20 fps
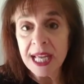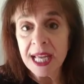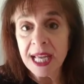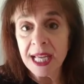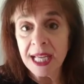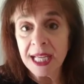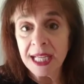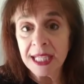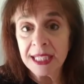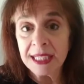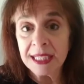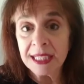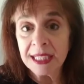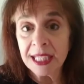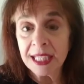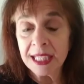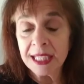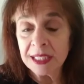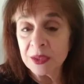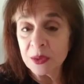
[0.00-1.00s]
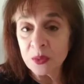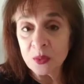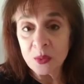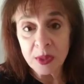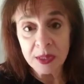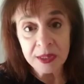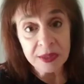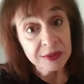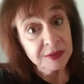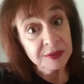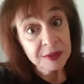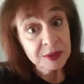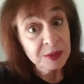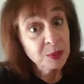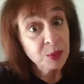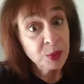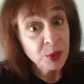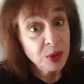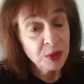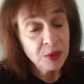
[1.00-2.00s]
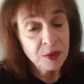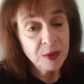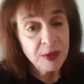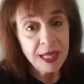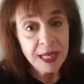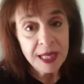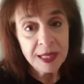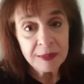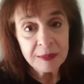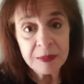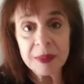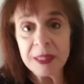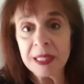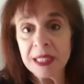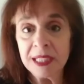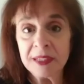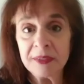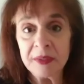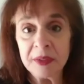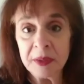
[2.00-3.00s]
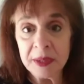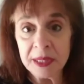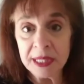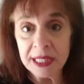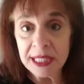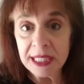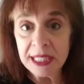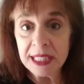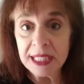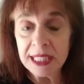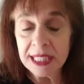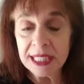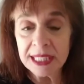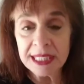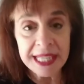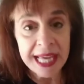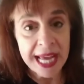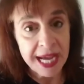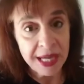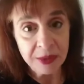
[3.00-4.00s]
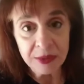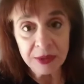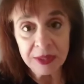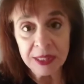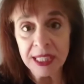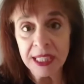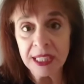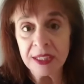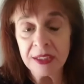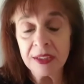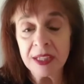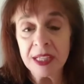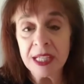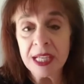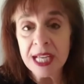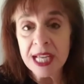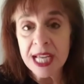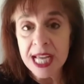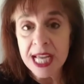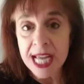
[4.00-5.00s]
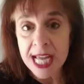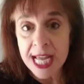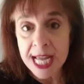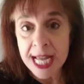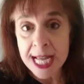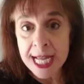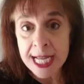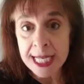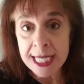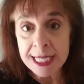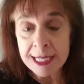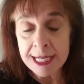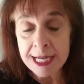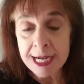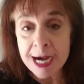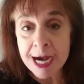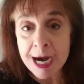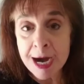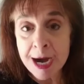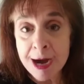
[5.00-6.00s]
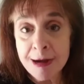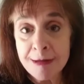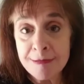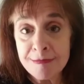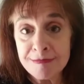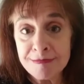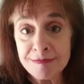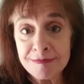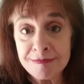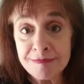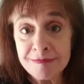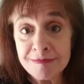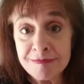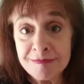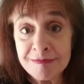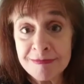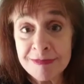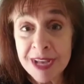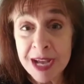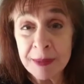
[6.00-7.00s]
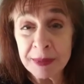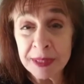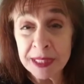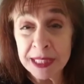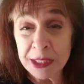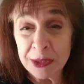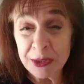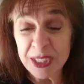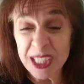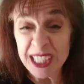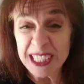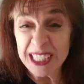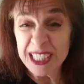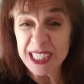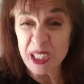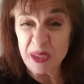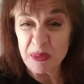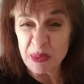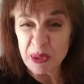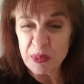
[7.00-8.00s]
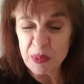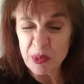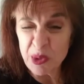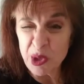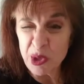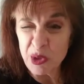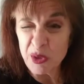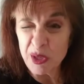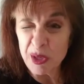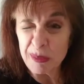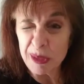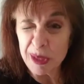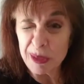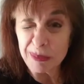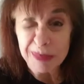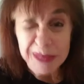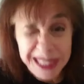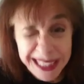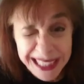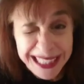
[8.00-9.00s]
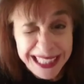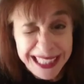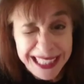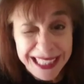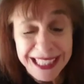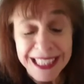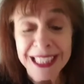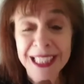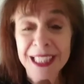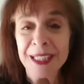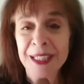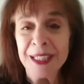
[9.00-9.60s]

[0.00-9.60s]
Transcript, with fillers: And it's a wonderful program. If you need it, it's out there. And um, I'm still not done with the program completely